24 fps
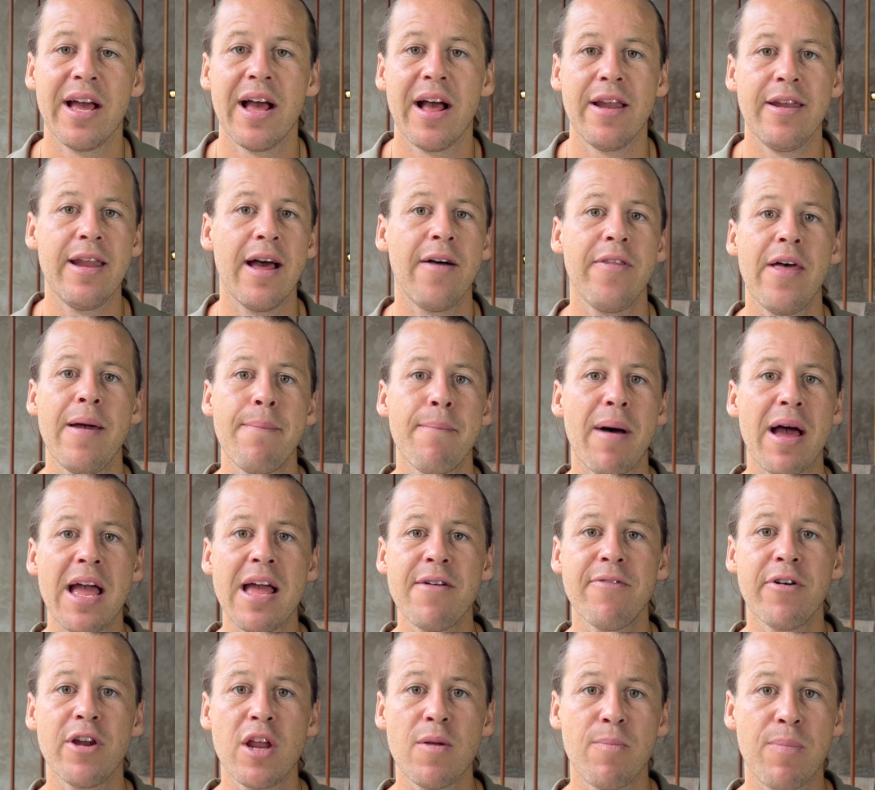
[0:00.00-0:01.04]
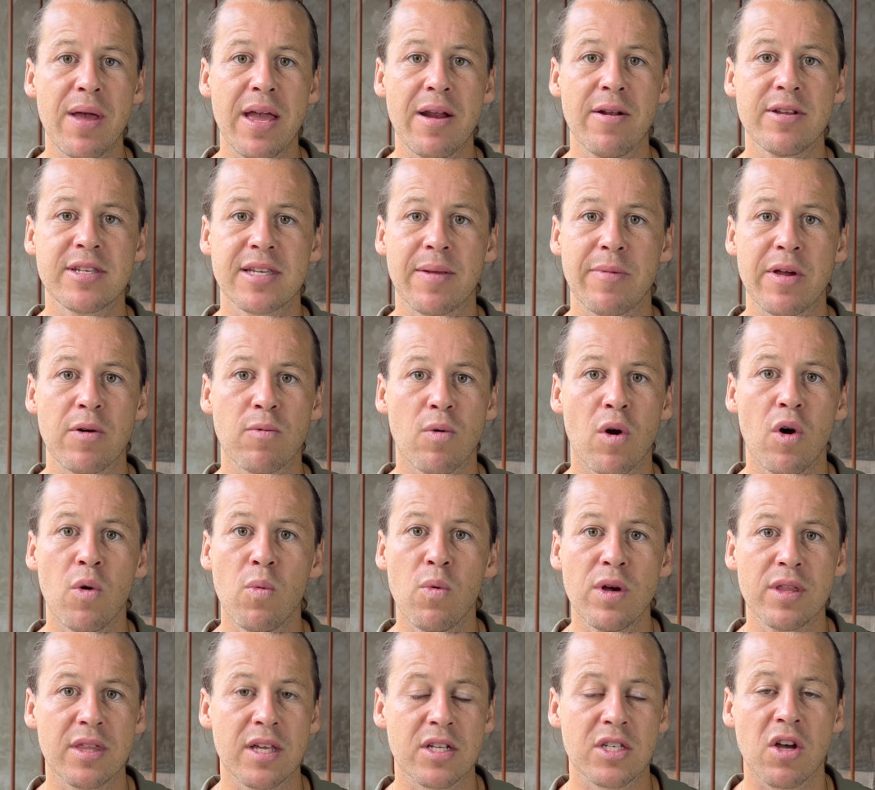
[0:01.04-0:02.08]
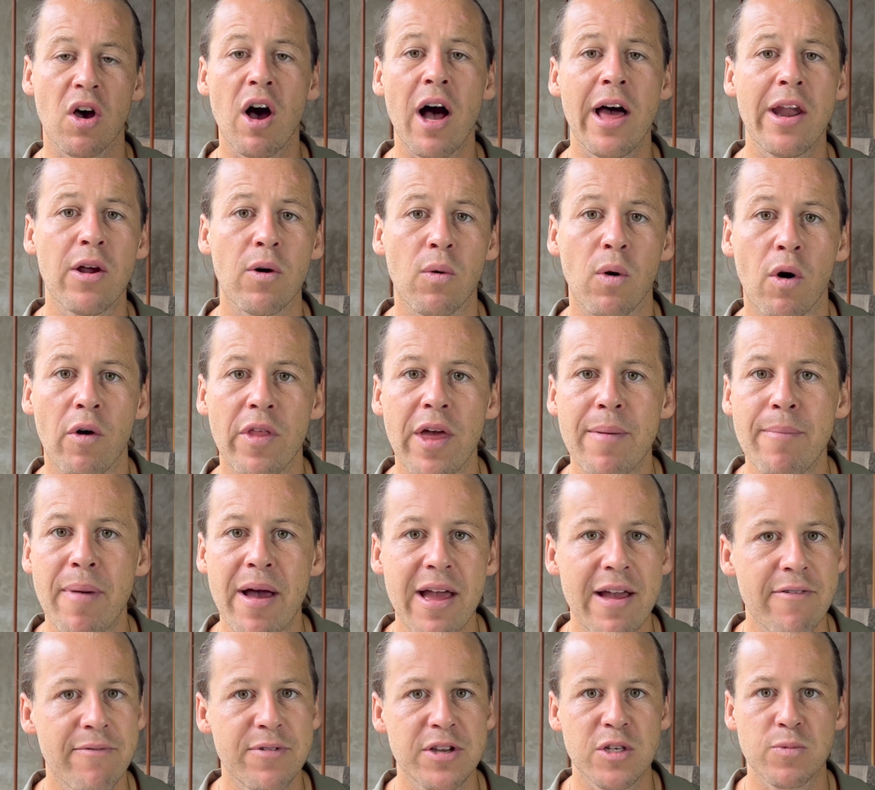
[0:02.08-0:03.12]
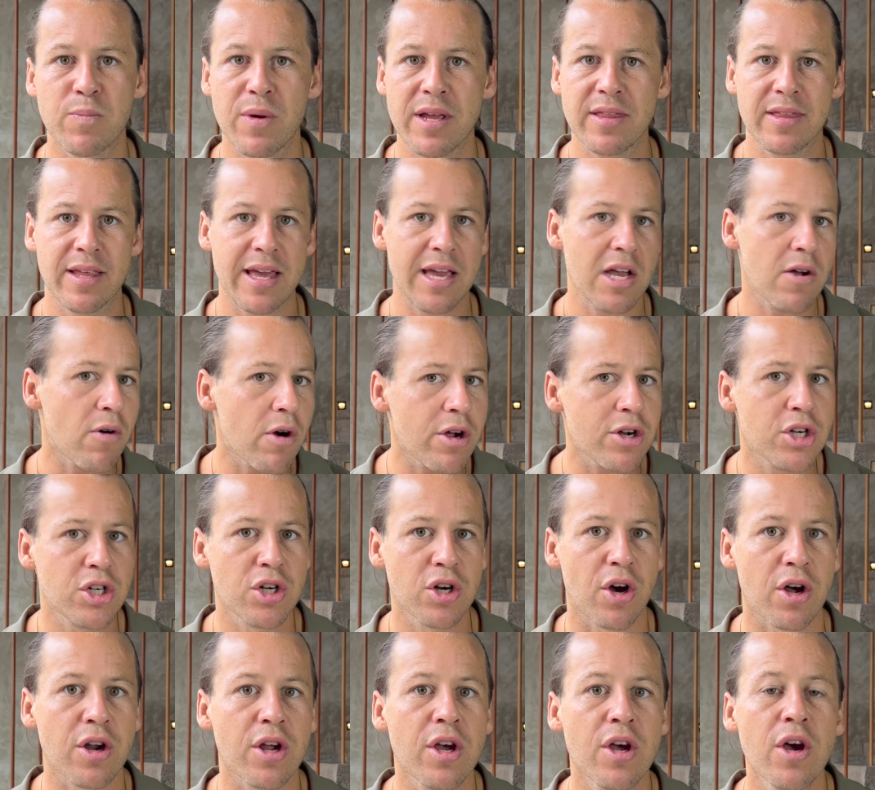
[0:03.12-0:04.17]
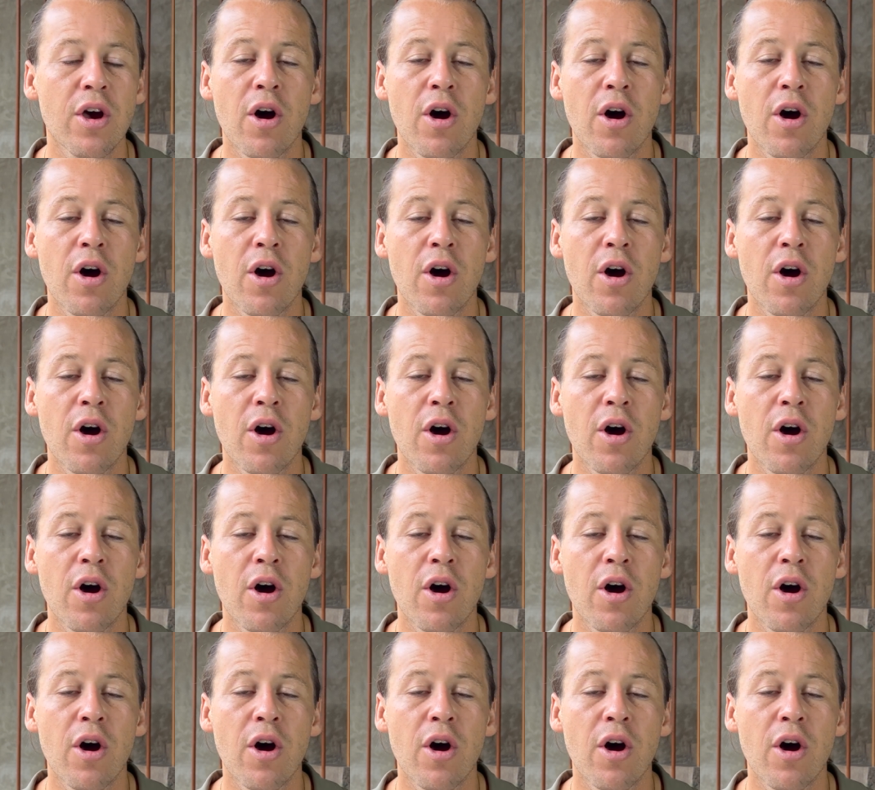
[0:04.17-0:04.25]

Now, there may have only been something wrong with the title, or there may have just been the hero shot,